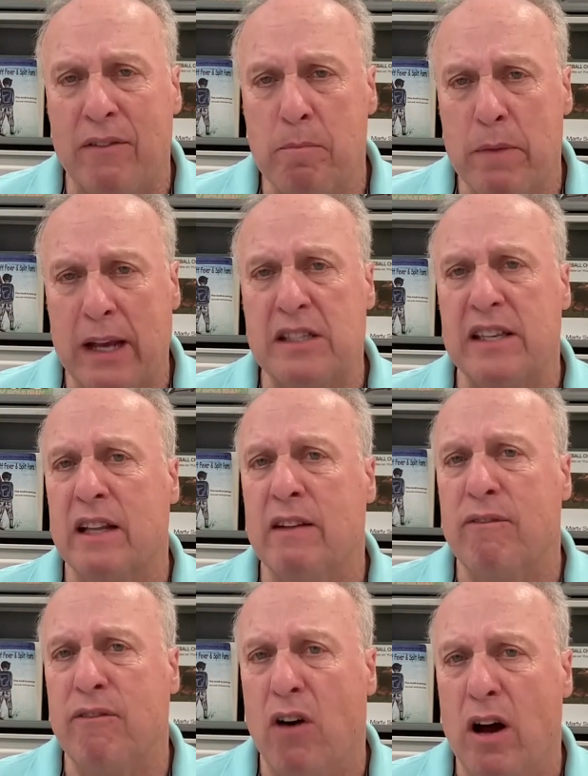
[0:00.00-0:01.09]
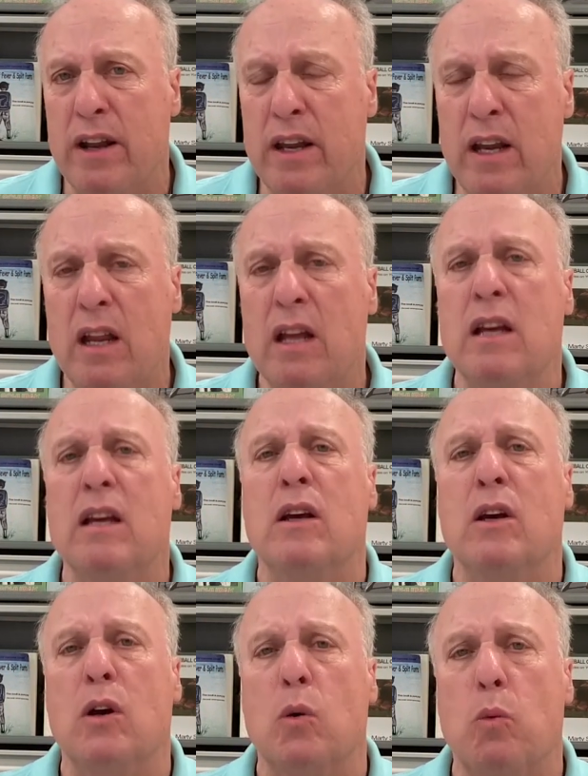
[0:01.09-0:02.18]
mixing fun
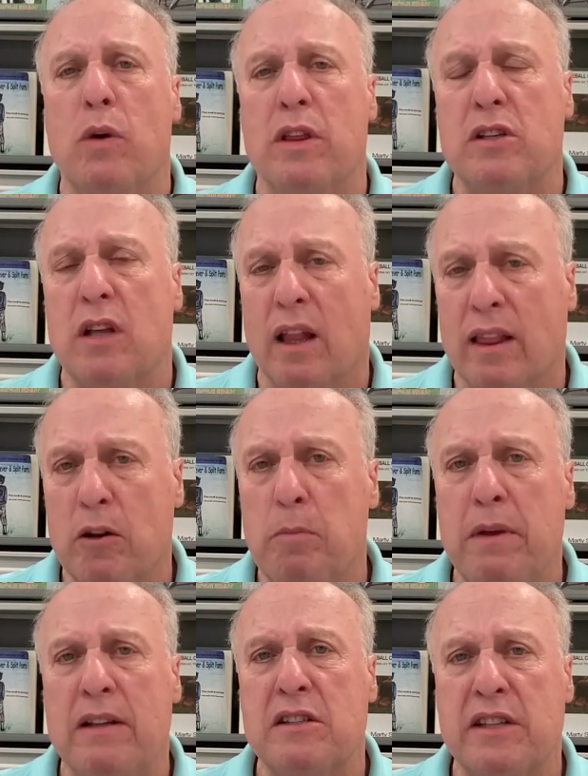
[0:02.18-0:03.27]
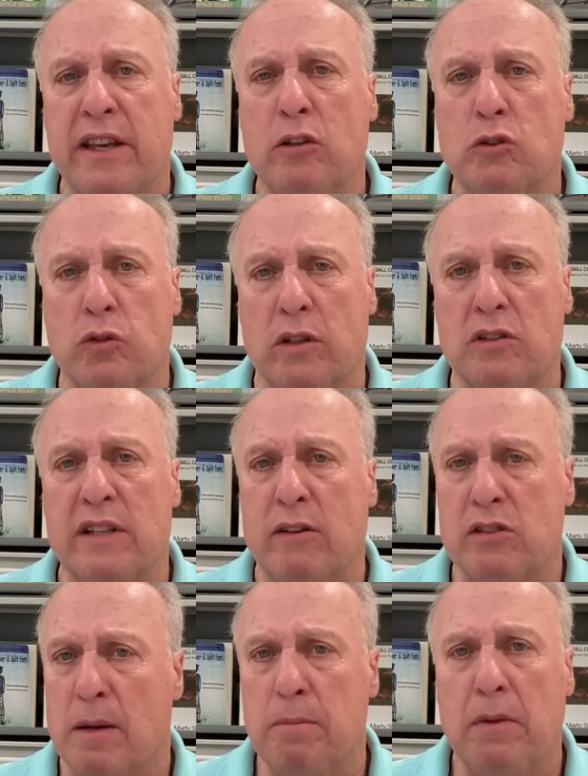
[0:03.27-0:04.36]
with a little bit of skill drills. Now,
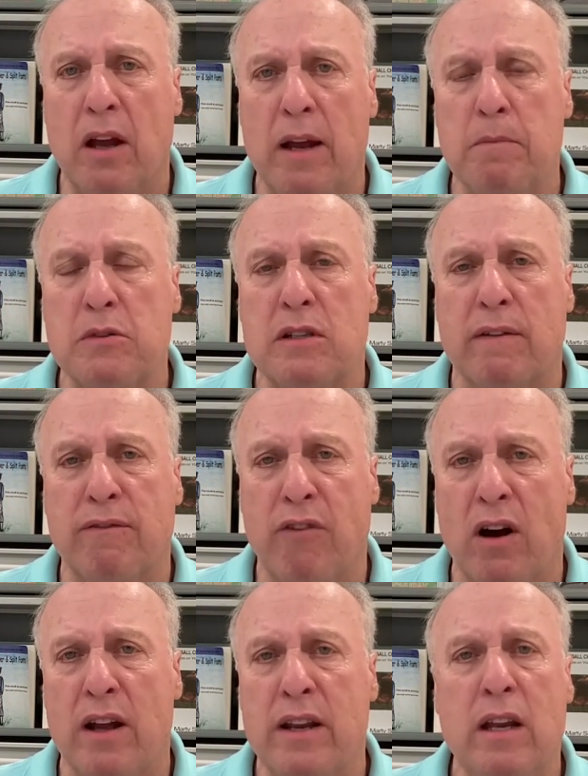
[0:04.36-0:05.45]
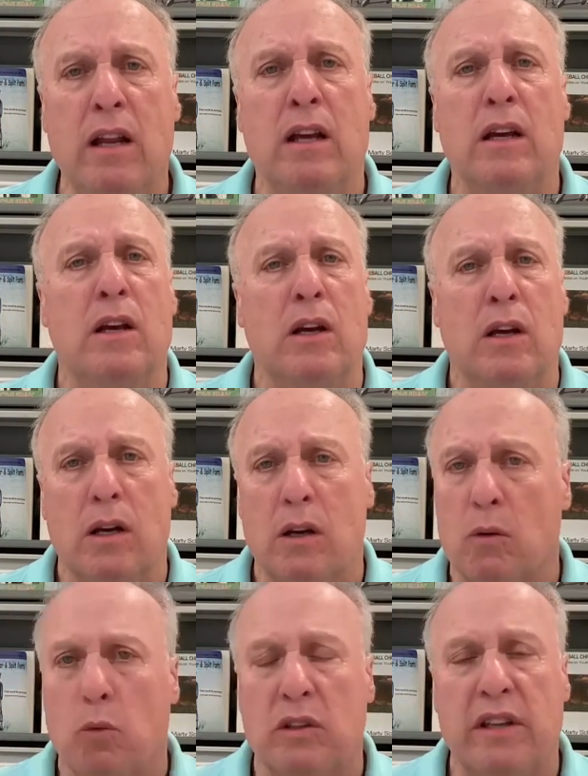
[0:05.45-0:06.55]
sometimes the fun
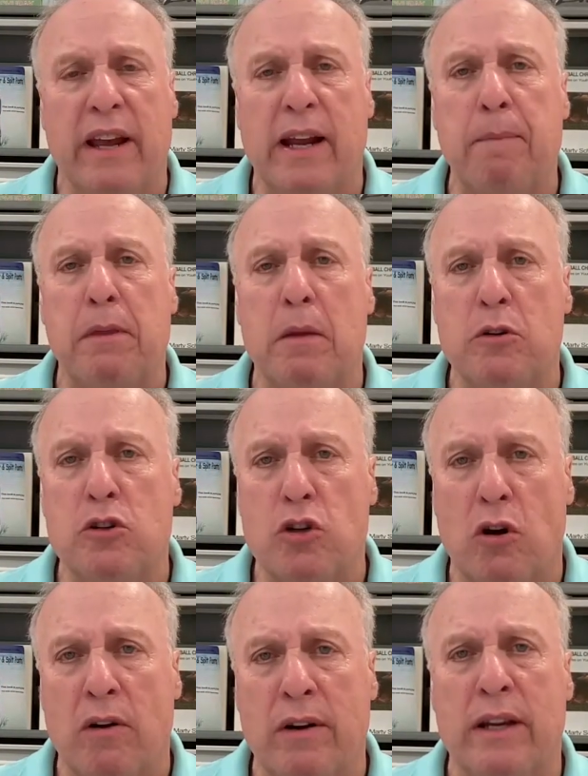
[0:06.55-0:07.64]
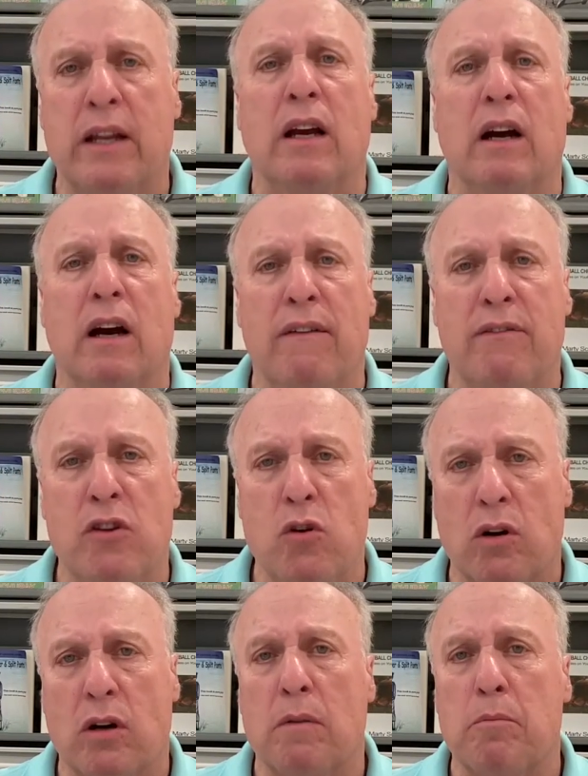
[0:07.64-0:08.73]
will take up the majority of
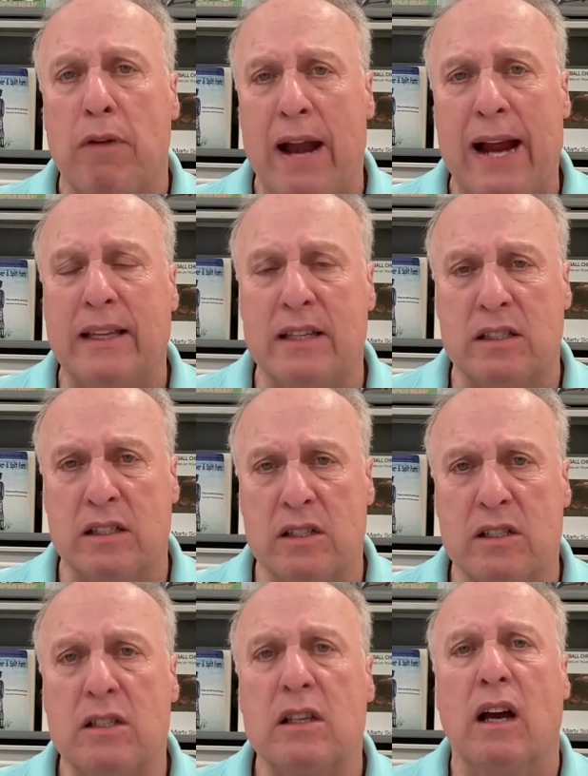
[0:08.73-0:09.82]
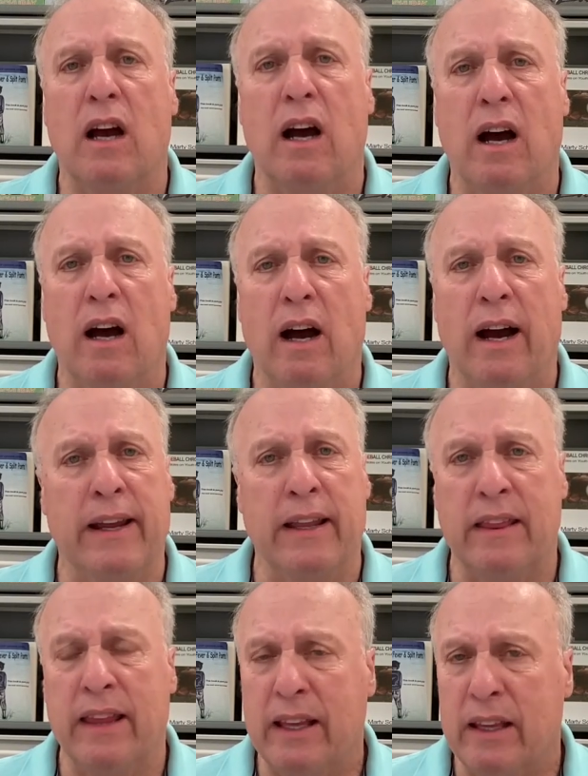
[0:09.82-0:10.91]
your practices.
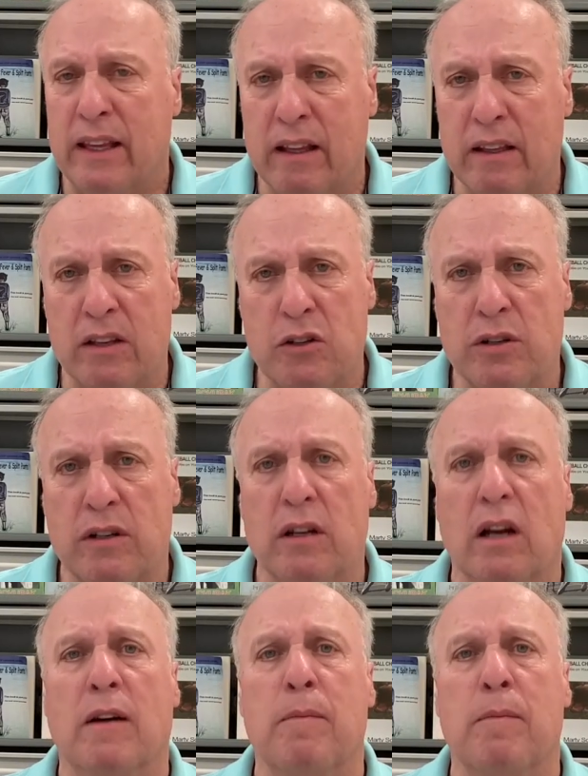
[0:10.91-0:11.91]
I think you should